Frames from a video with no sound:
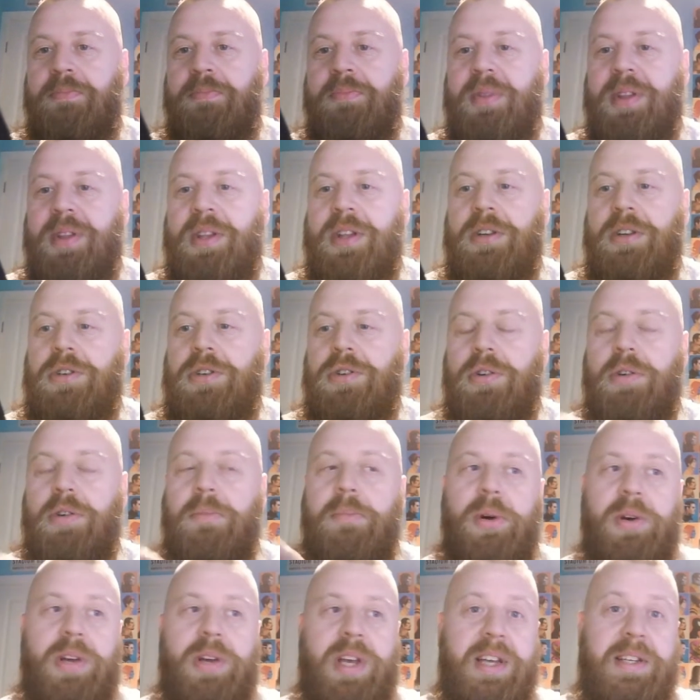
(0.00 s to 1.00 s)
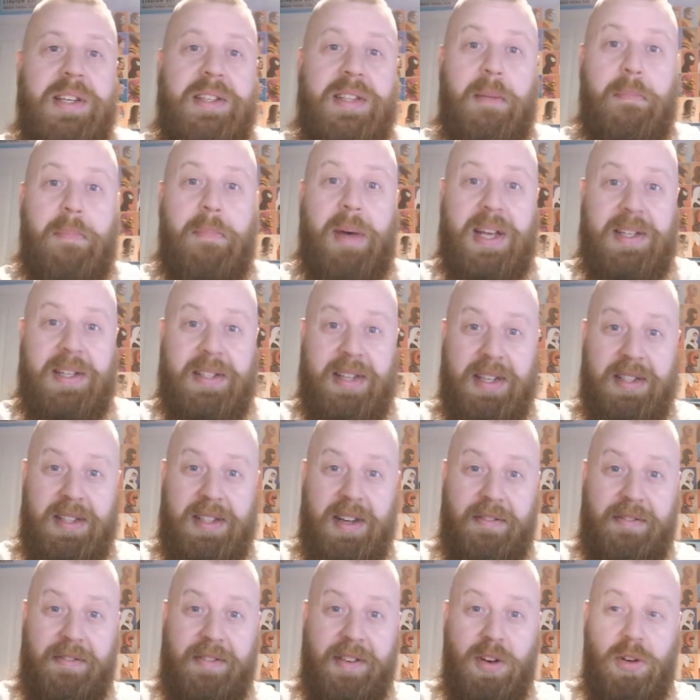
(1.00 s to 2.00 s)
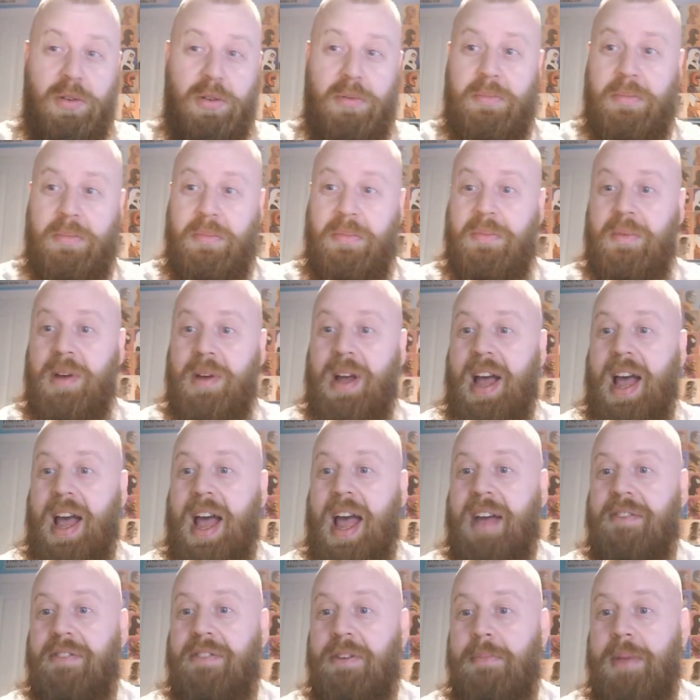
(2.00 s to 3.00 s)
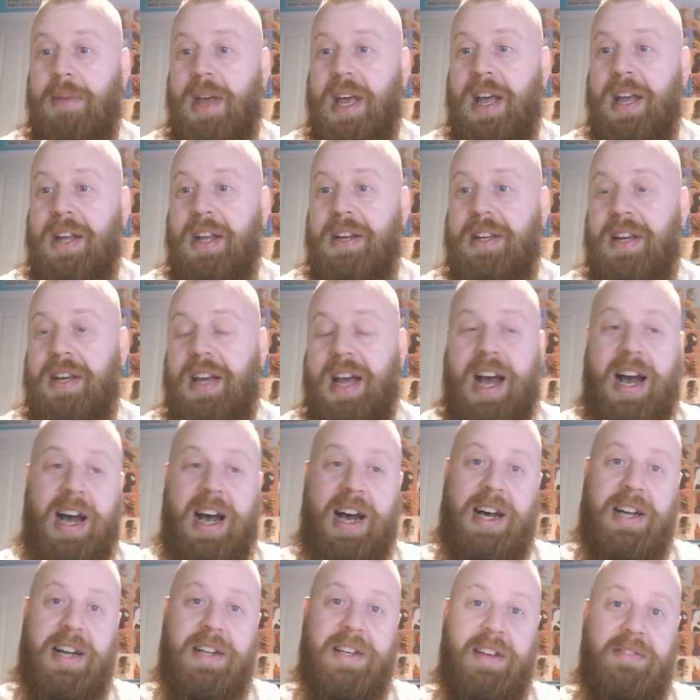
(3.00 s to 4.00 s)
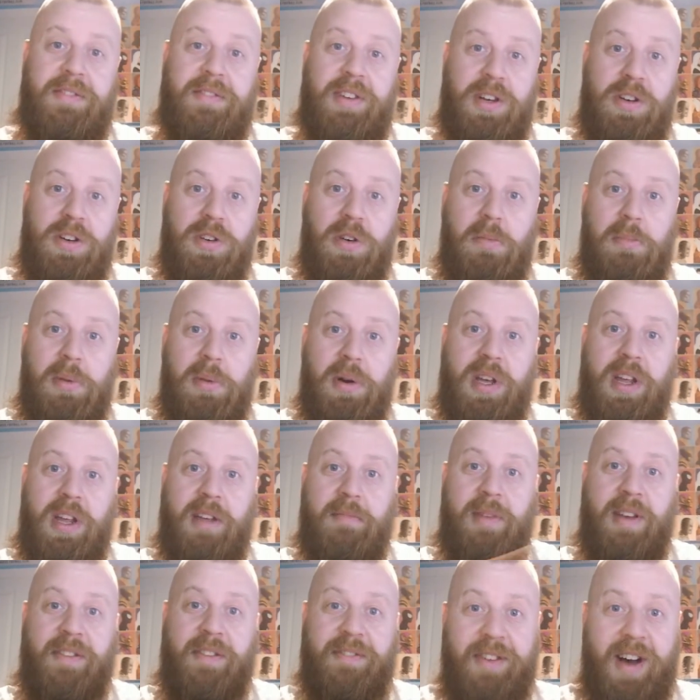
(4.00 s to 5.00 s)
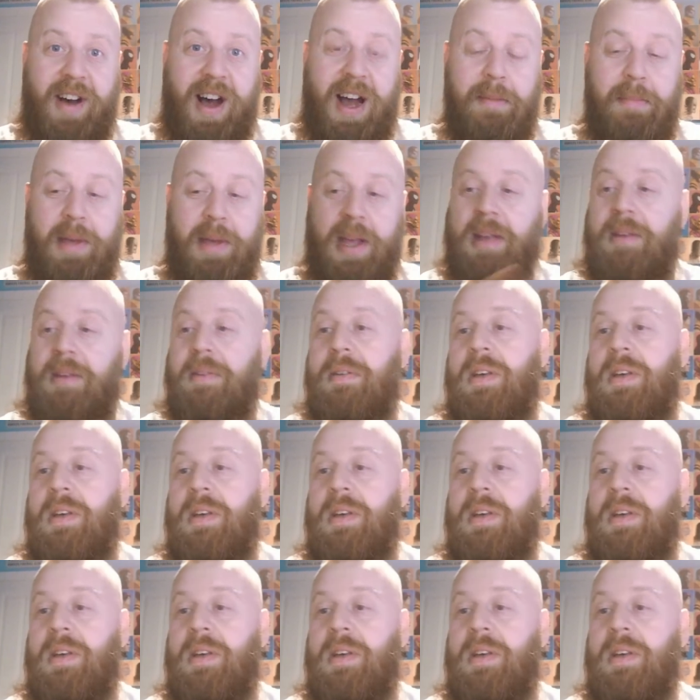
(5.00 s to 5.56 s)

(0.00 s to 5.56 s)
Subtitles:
The Jungle Book is the best Disney film ever made, and if you don't believe me, fight me.